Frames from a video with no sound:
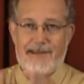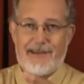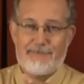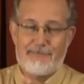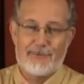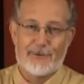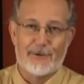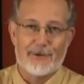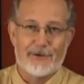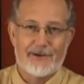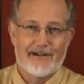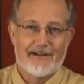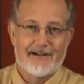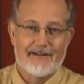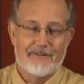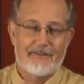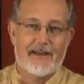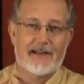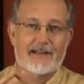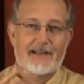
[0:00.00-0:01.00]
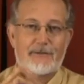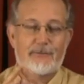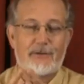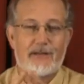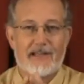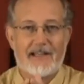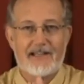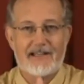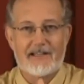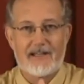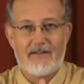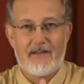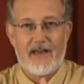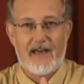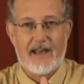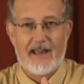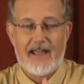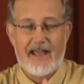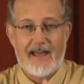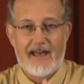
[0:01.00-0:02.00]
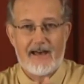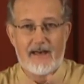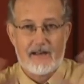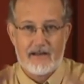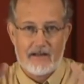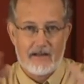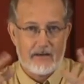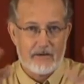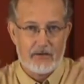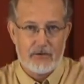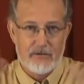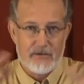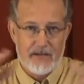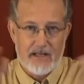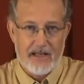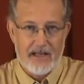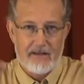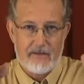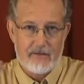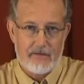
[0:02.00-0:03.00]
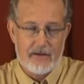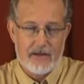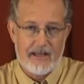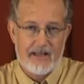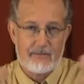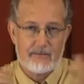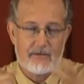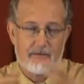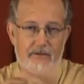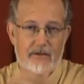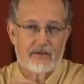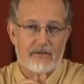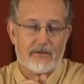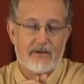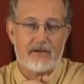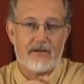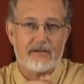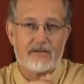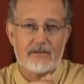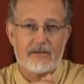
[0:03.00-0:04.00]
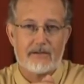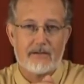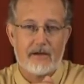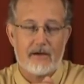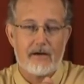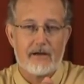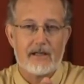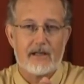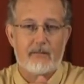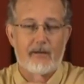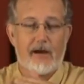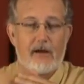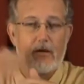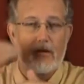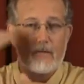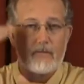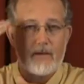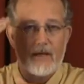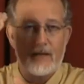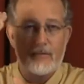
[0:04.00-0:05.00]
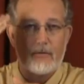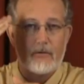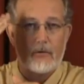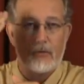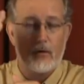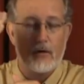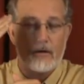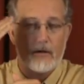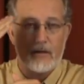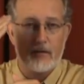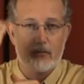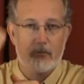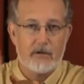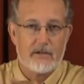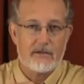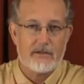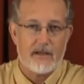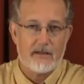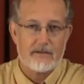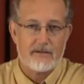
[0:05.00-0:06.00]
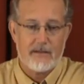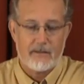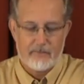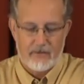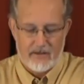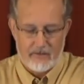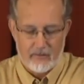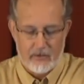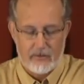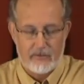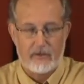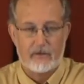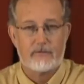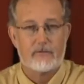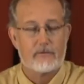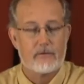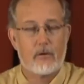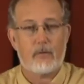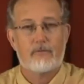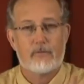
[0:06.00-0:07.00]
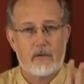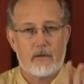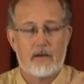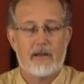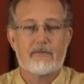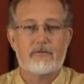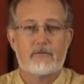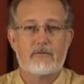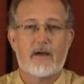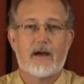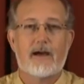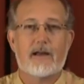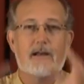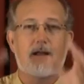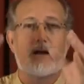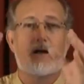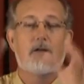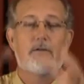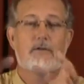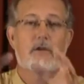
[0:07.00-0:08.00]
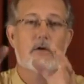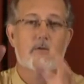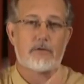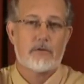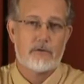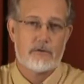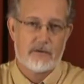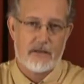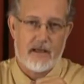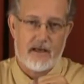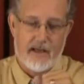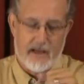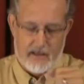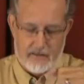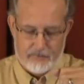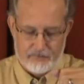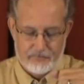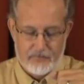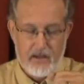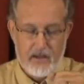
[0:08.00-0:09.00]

people that can relate to that ad and understand the names of these songs he's talking about are the people who already appreciate symphony music. For the, for the love of God, don't use that ad.